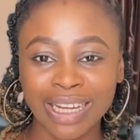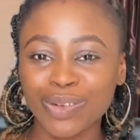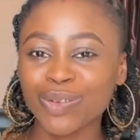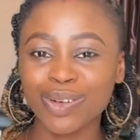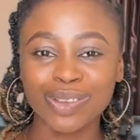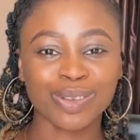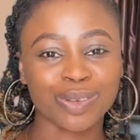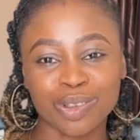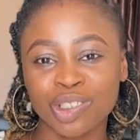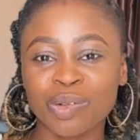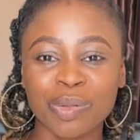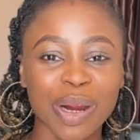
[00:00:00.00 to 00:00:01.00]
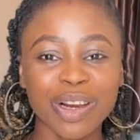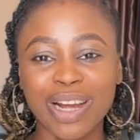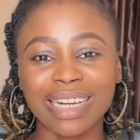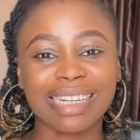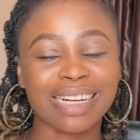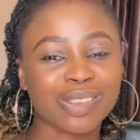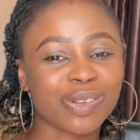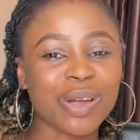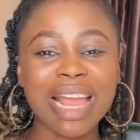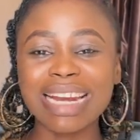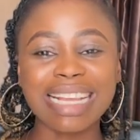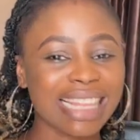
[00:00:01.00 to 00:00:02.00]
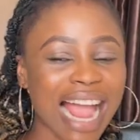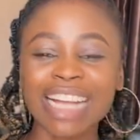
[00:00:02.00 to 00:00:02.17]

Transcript: I don't want situation where you are dancing or any.